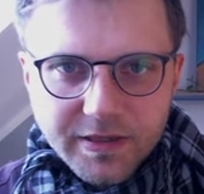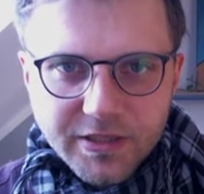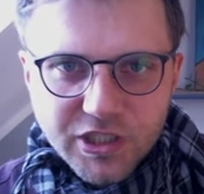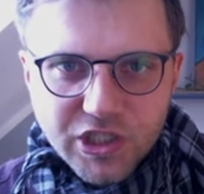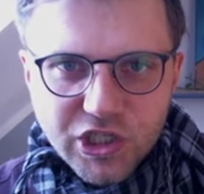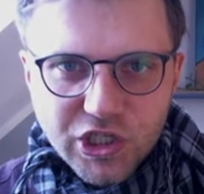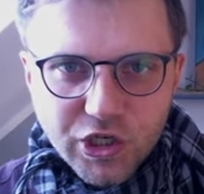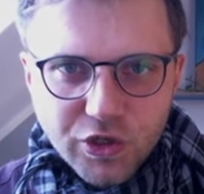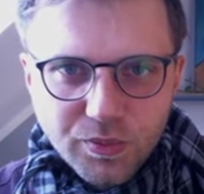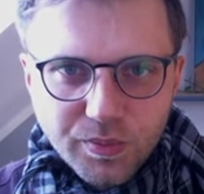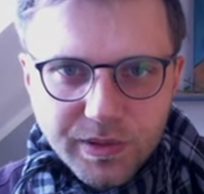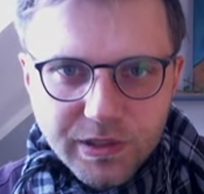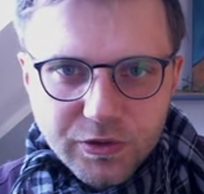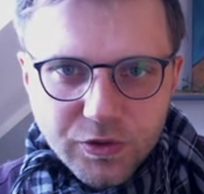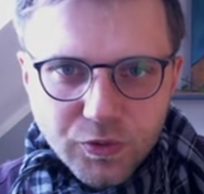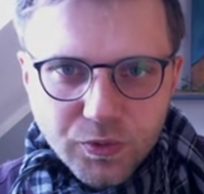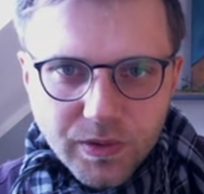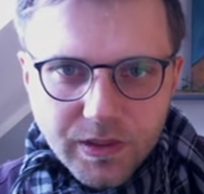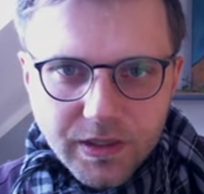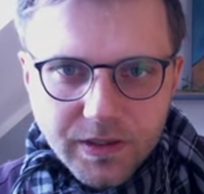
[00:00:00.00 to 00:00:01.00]

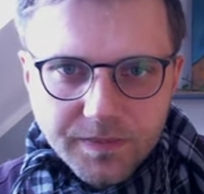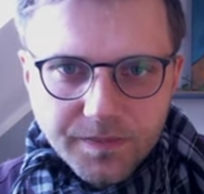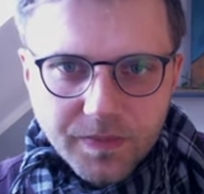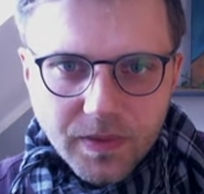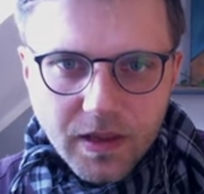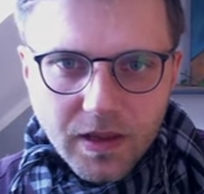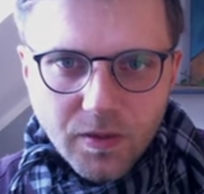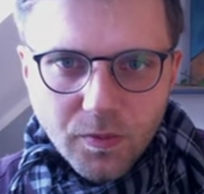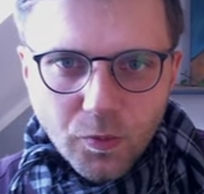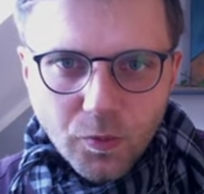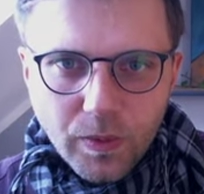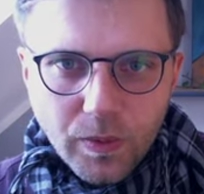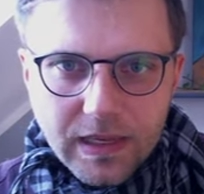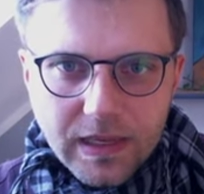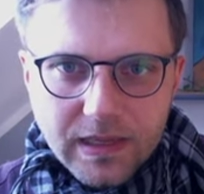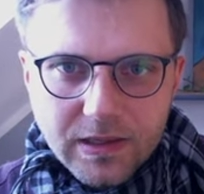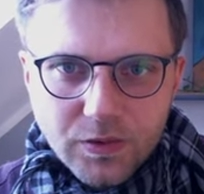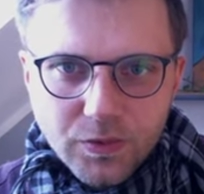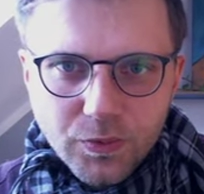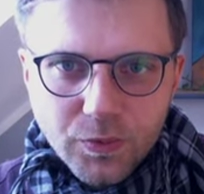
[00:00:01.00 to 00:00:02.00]
geometry, we
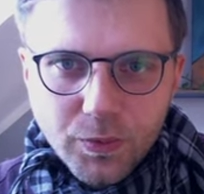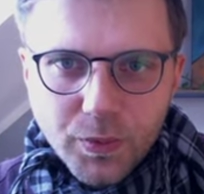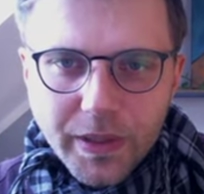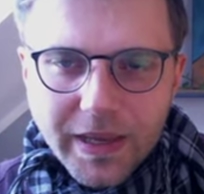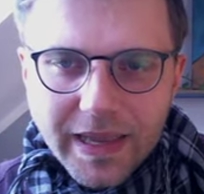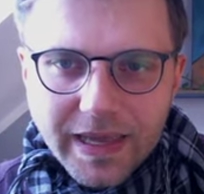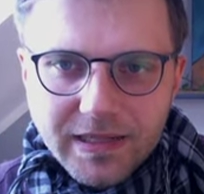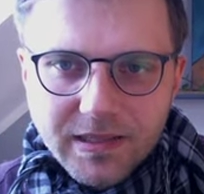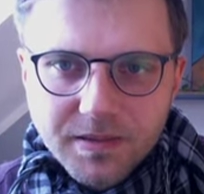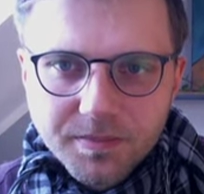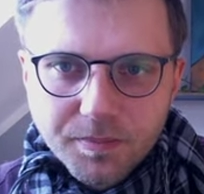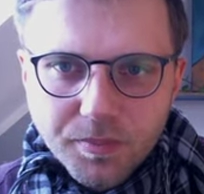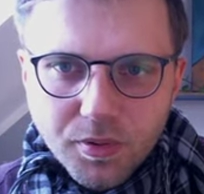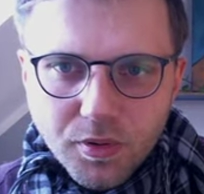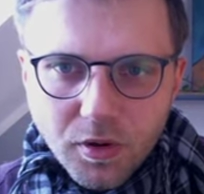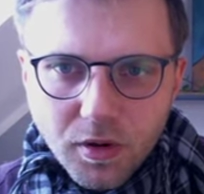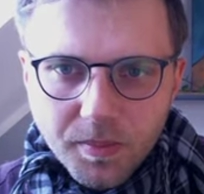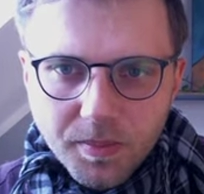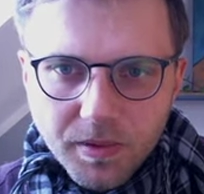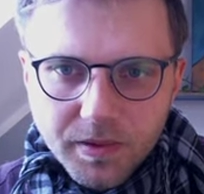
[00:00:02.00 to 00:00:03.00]
do get
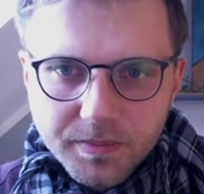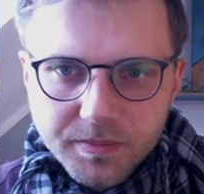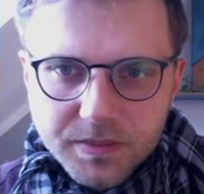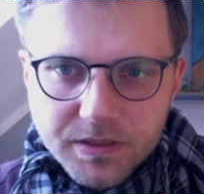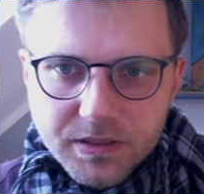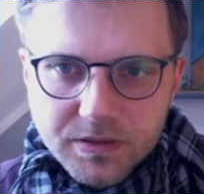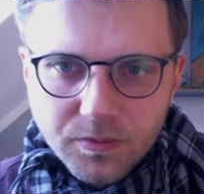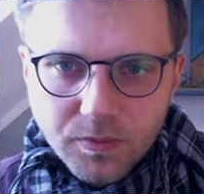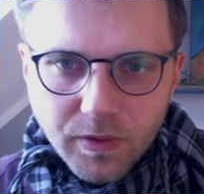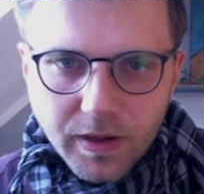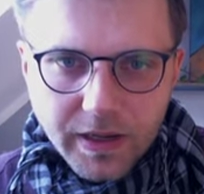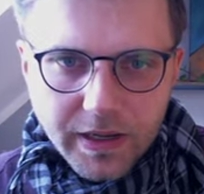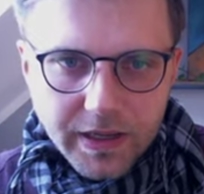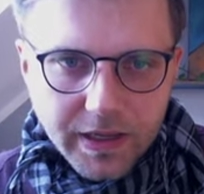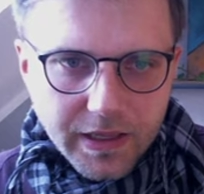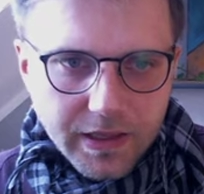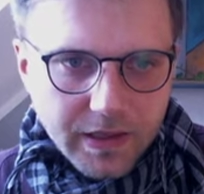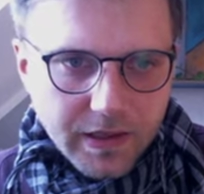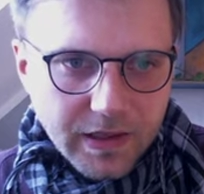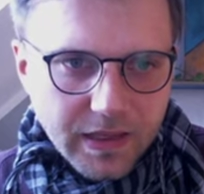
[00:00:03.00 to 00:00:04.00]
problems
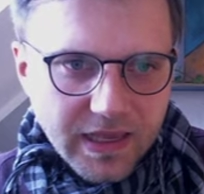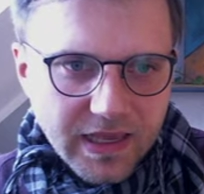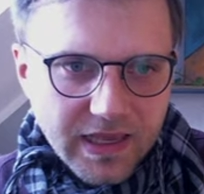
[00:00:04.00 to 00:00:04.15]
while